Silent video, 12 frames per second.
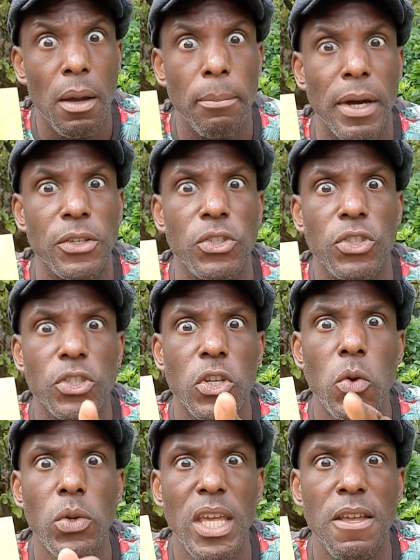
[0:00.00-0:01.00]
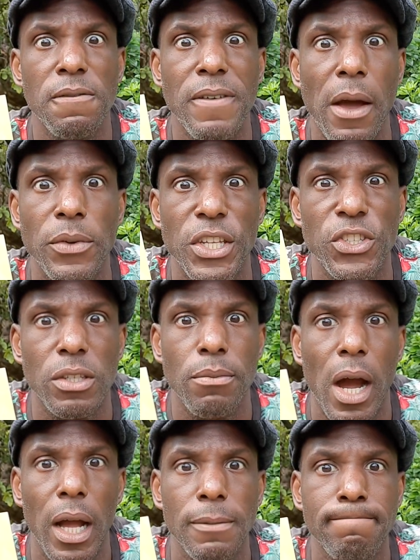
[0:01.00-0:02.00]
But soon he found his
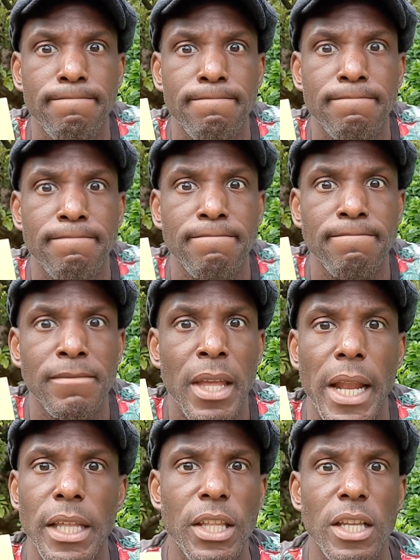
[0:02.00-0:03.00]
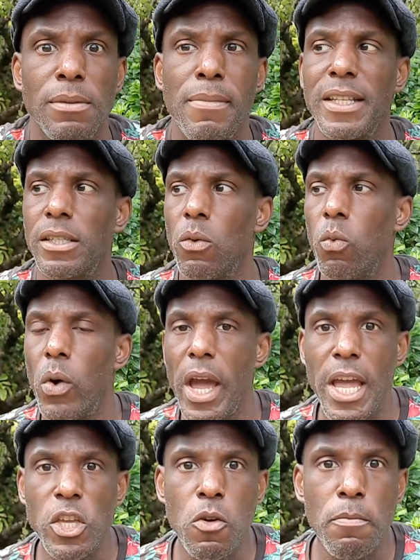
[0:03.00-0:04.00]
smile. And it doesn't matter where
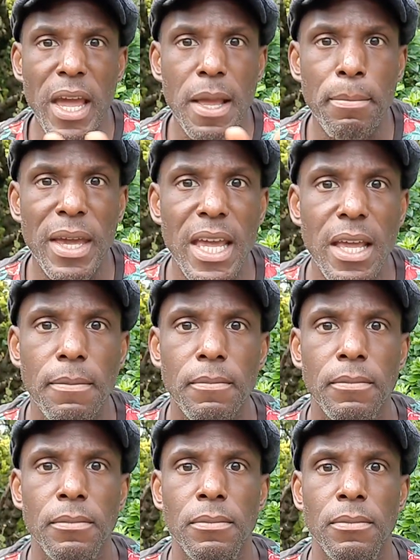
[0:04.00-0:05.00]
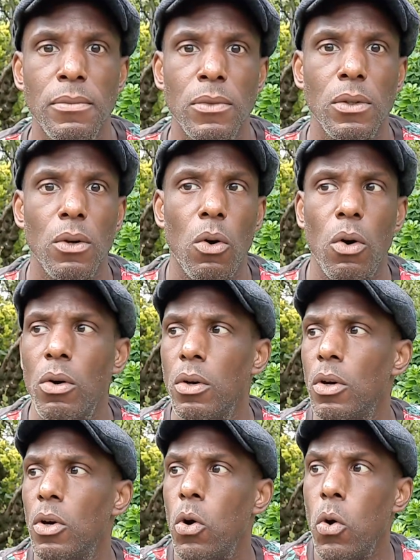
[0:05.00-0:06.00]
you may be or
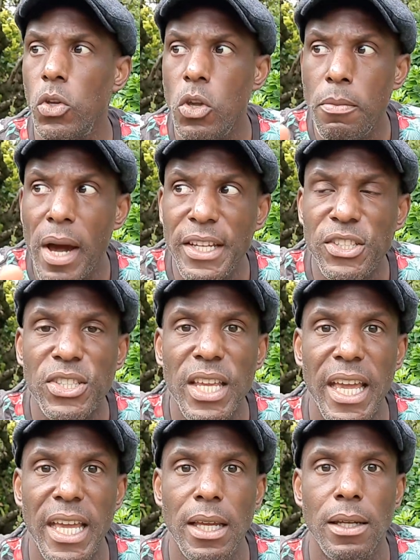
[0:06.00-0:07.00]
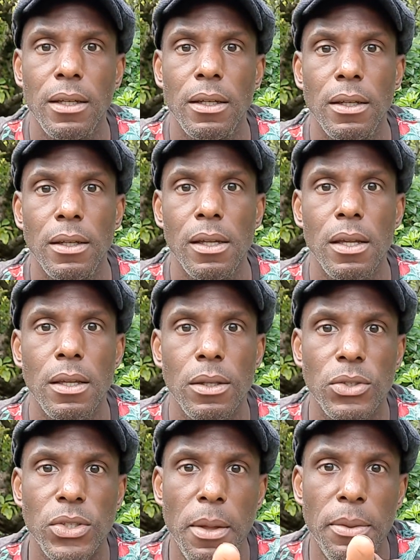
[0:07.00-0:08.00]
who you might see,
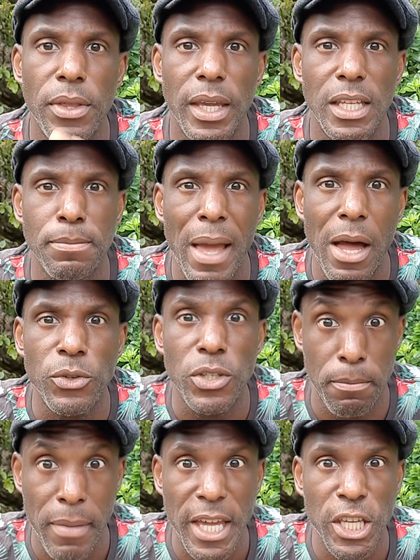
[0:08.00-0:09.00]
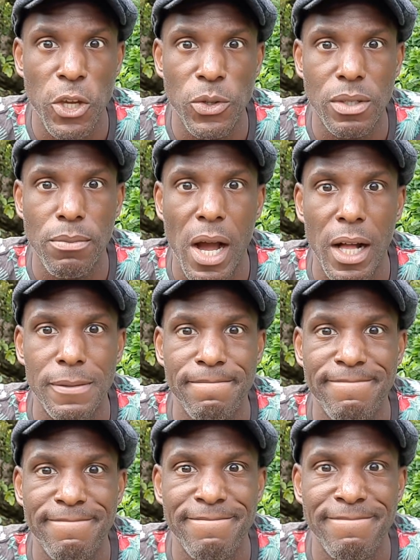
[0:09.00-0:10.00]
something is bound to make you smile.
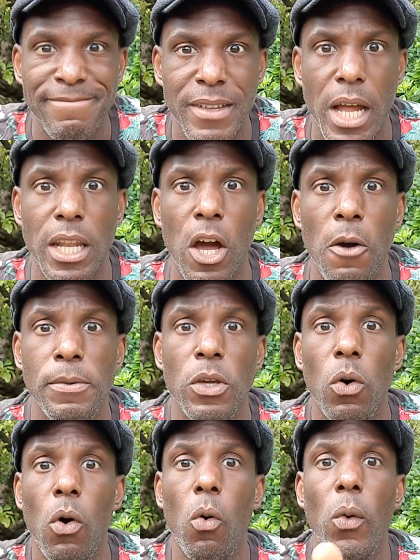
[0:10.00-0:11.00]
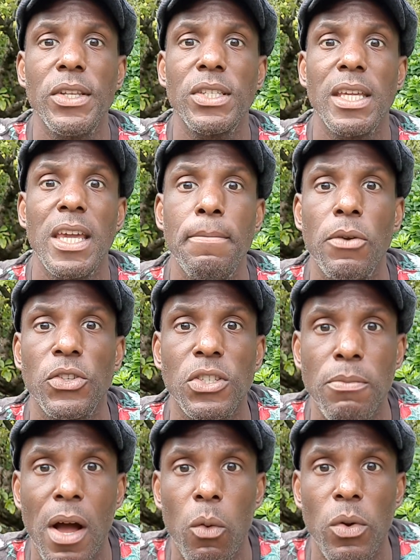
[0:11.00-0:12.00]
And I hope you always keep your
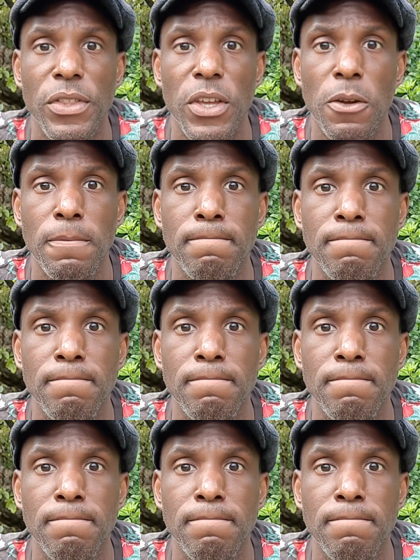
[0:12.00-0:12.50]
smile with you.